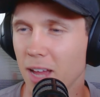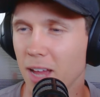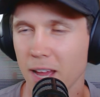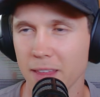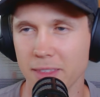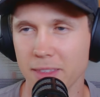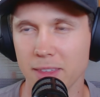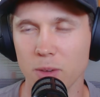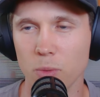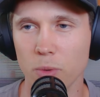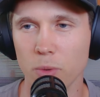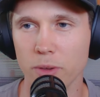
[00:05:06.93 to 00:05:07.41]
I
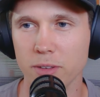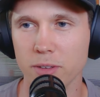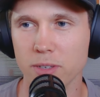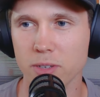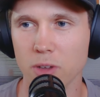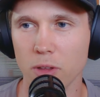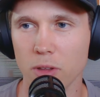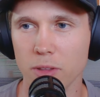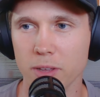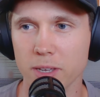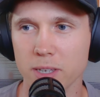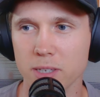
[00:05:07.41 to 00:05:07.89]
think we
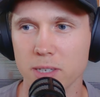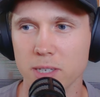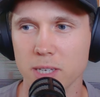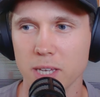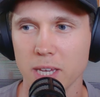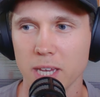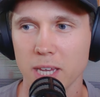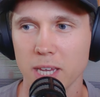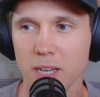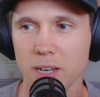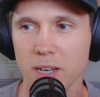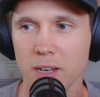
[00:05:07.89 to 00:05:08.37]
saw this
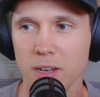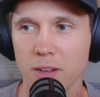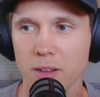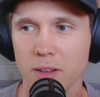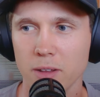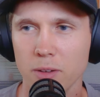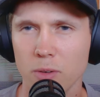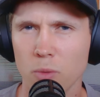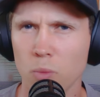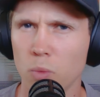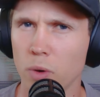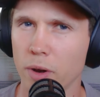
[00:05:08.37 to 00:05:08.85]
in
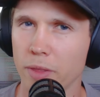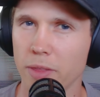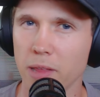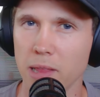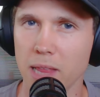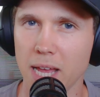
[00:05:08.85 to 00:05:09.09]
one of the